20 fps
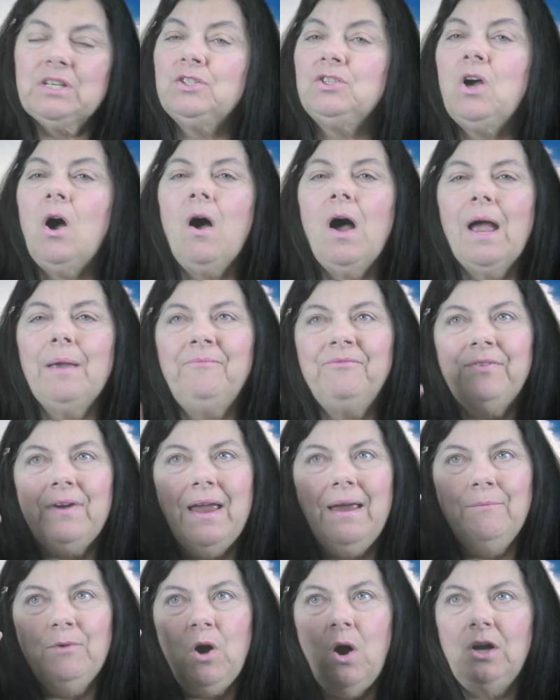a time
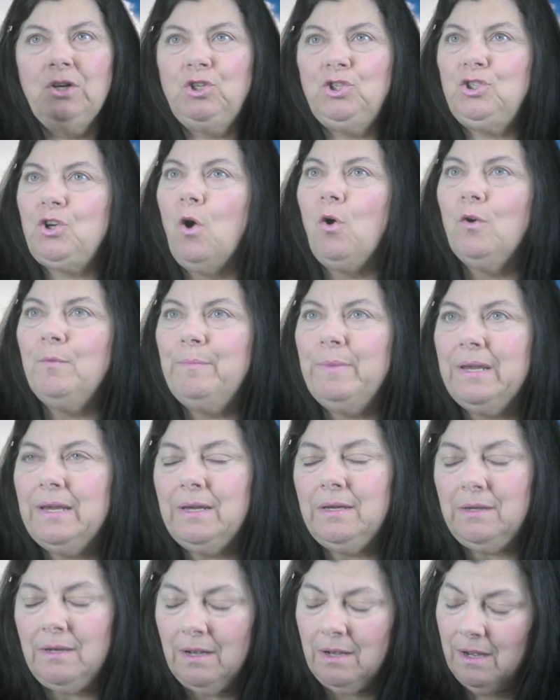frame God showed
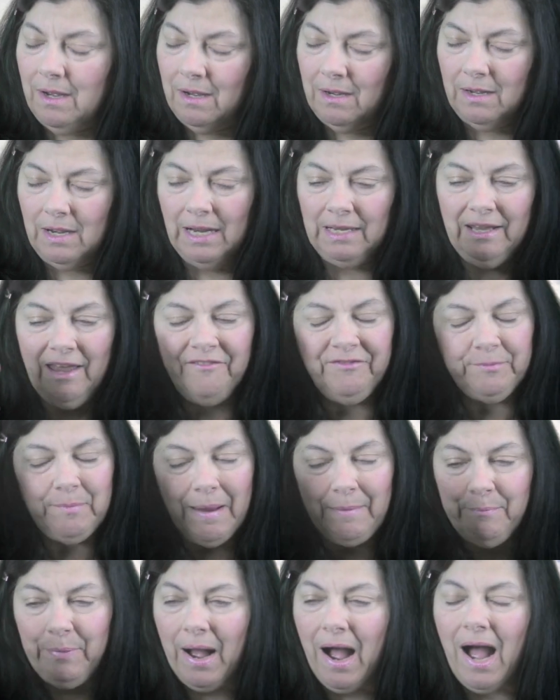me. I left
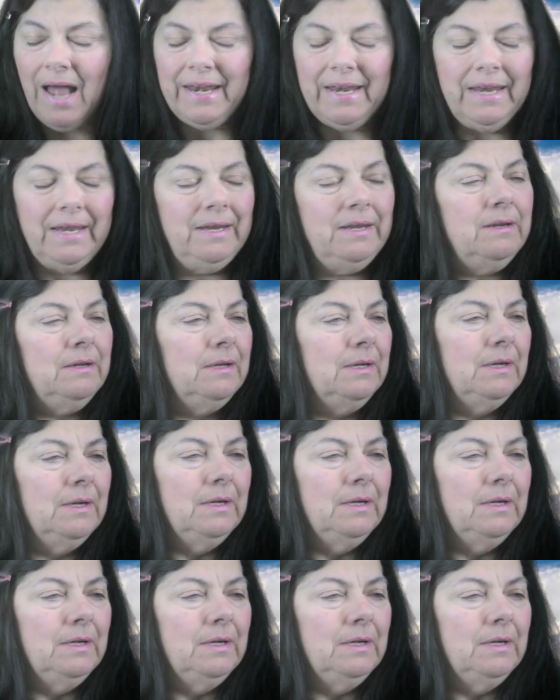my body.